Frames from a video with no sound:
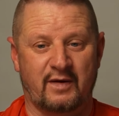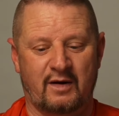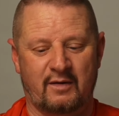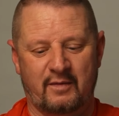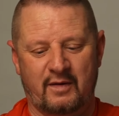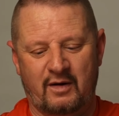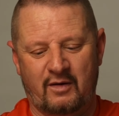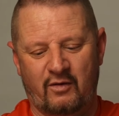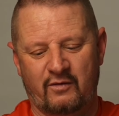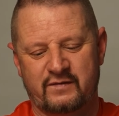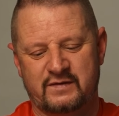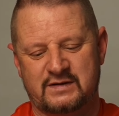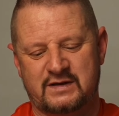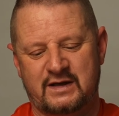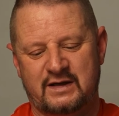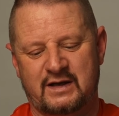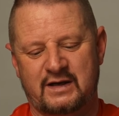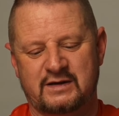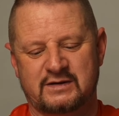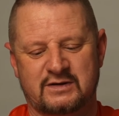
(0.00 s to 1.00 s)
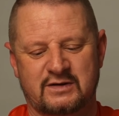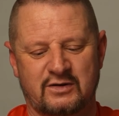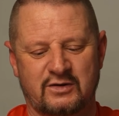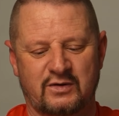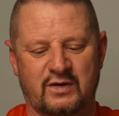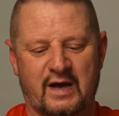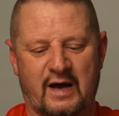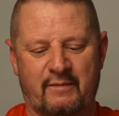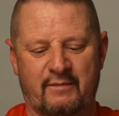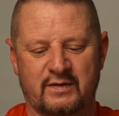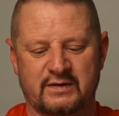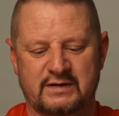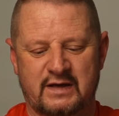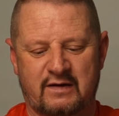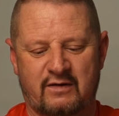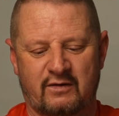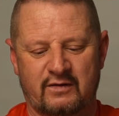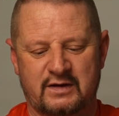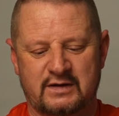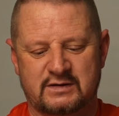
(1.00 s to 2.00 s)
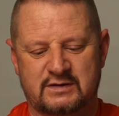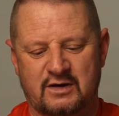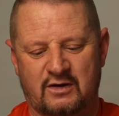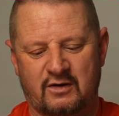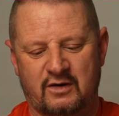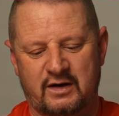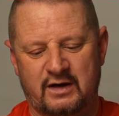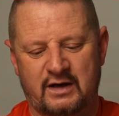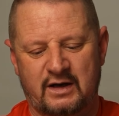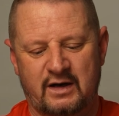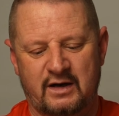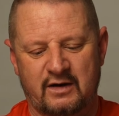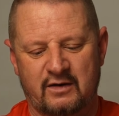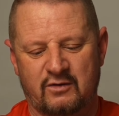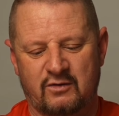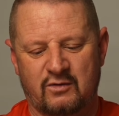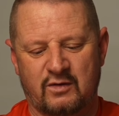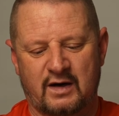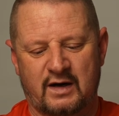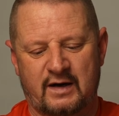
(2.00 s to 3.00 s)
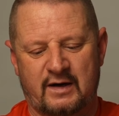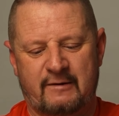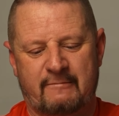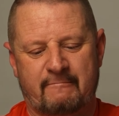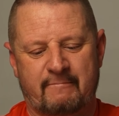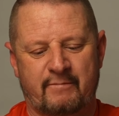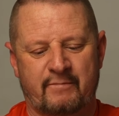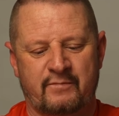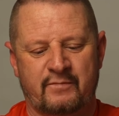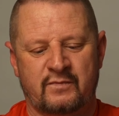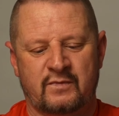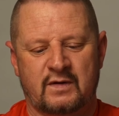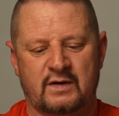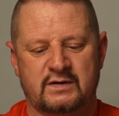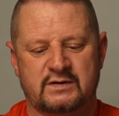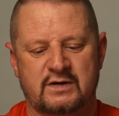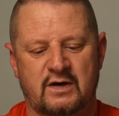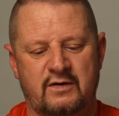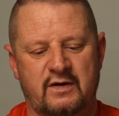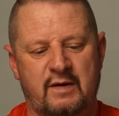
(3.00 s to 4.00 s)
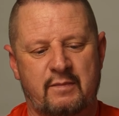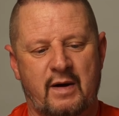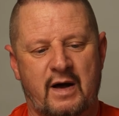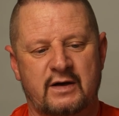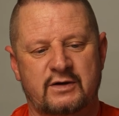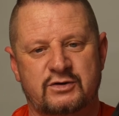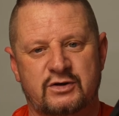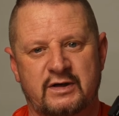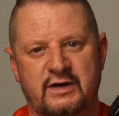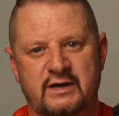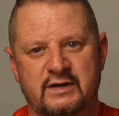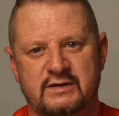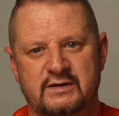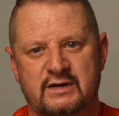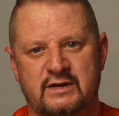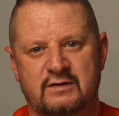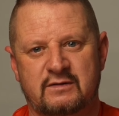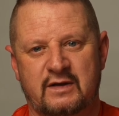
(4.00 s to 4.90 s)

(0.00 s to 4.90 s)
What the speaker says: Obviously these new cameras, they got these tiny little Sony batteries.